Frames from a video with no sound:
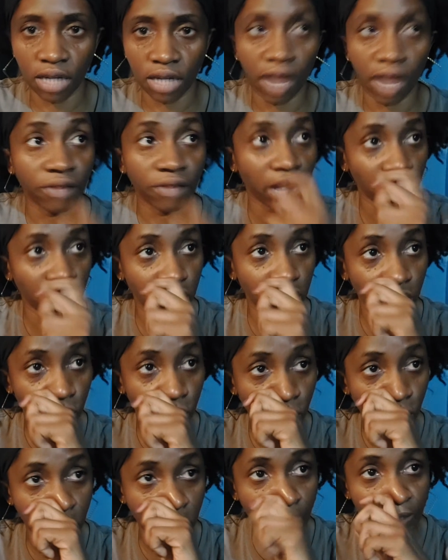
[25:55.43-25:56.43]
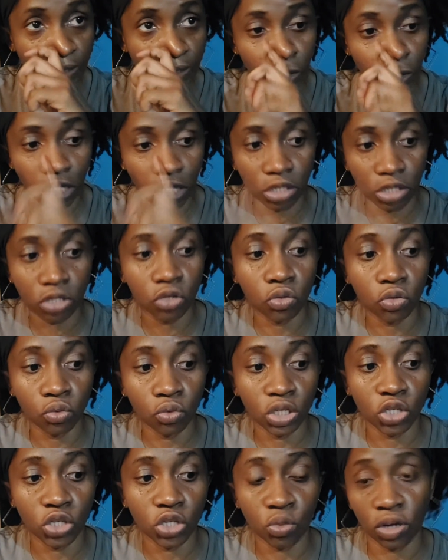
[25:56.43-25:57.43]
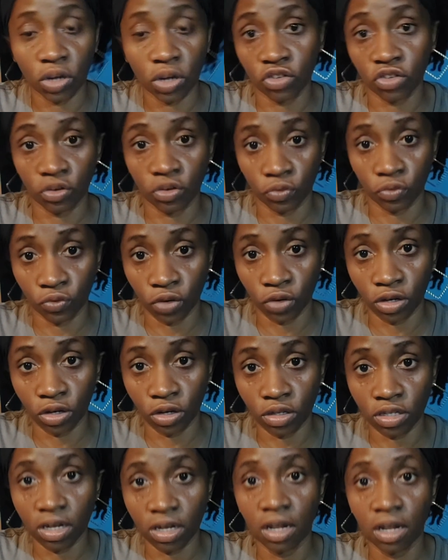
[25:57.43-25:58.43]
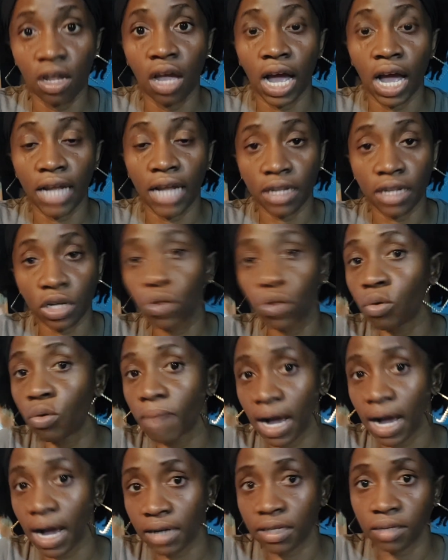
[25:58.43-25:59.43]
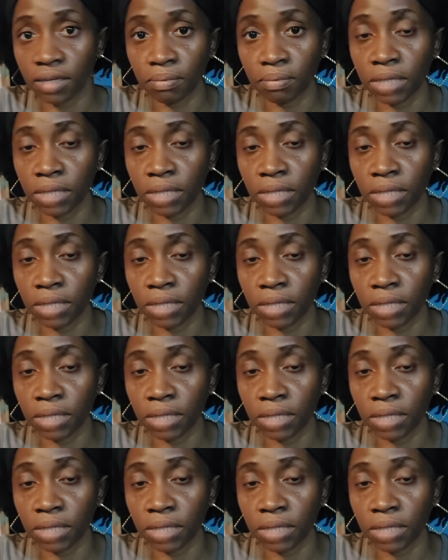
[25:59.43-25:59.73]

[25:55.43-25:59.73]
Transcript: I've actually told some students to do this question first and then go back to the main